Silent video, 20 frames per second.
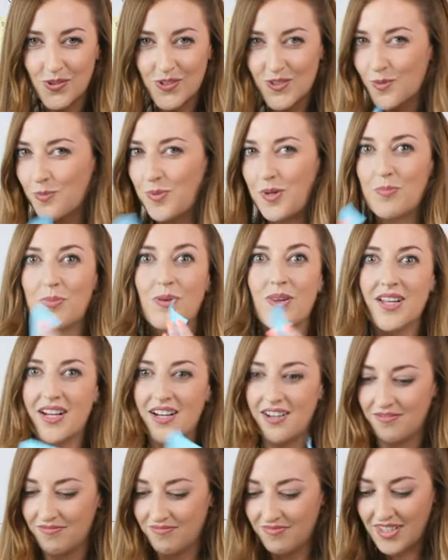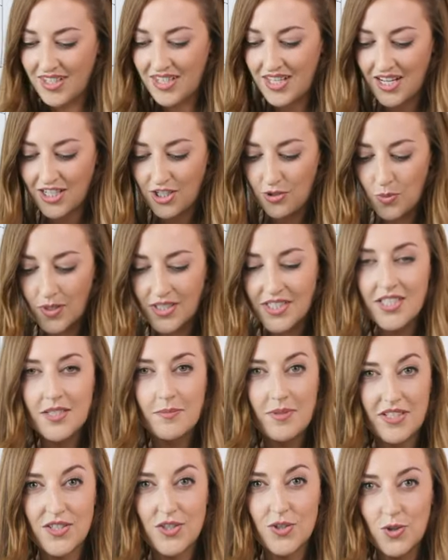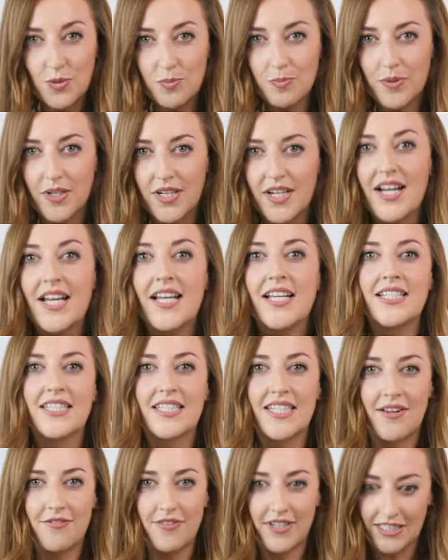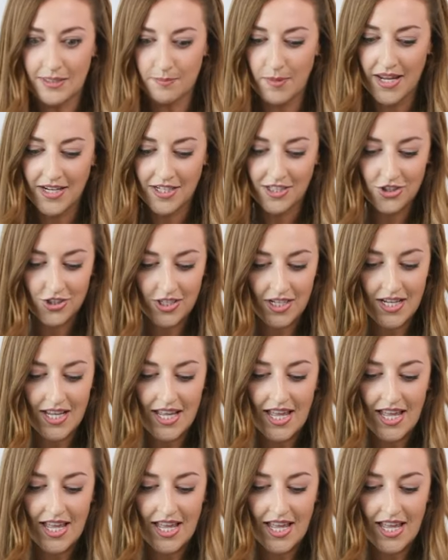So people are, yeah, you want it to be super self-explanatory.